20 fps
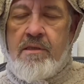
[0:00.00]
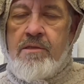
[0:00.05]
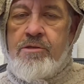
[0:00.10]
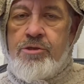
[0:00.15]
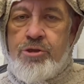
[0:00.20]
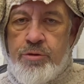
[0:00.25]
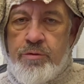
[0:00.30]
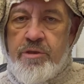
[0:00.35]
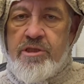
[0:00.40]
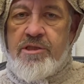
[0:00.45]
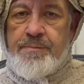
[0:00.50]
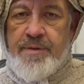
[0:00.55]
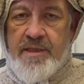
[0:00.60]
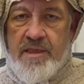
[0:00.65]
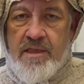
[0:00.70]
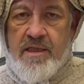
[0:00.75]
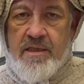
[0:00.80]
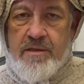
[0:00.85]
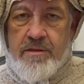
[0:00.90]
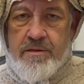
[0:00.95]
Jewish
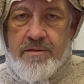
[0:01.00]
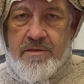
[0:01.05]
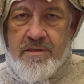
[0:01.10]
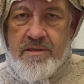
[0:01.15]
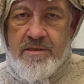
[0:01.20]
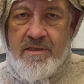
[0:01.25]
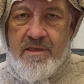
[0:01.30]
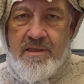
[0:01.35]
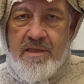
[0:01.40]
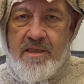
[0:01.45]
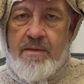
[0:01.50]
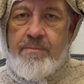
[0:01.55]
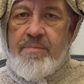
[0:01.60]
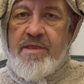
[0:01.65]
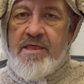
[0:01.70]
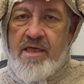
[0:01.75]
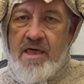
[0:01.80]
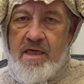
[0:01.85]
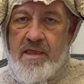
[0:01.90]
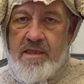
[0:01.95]
Pillows,
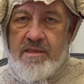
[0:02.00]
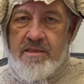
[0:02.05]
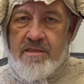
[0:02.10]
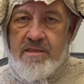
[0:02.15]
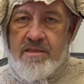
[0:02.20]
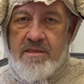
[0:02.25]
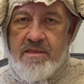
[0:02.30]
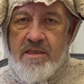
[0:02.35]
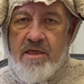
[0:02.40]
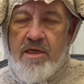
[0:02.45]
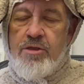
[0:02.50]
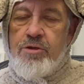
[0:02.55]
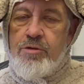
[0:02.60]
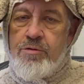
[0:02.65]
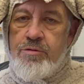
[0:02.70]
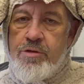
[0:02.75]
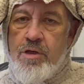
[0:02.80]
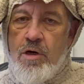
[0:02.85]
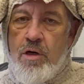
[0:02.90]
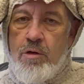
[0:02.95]
because
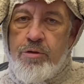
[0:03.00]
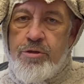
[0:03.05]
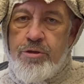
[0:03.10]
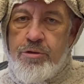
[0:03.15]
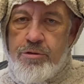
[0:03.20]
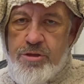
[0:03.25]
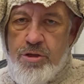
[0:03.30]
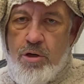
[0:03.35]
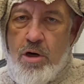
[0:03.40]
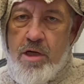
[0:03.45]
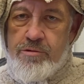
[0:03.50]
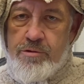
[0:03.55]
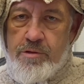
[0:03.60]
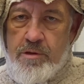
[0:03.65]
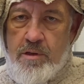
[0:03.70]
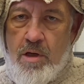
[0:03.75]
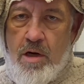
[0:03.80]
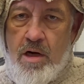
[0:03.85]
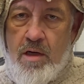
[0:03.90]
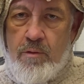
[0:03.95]
you know your
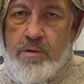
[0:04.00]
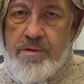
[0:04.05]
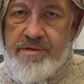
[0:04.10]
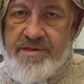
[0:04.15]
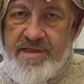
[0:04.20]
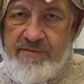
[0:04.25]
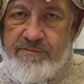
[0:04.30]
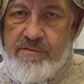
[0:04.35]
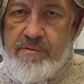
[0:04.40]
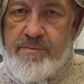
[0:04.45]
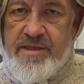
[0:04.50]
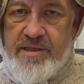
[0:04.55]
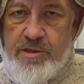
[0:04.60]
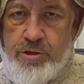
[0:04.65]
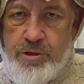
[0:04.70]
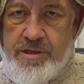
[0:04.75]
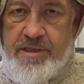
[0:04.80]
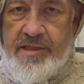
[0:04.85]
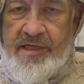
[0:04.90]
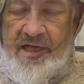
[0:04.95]
daughter-in-law will never be
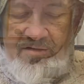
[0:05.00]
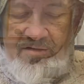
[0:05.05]
good enough.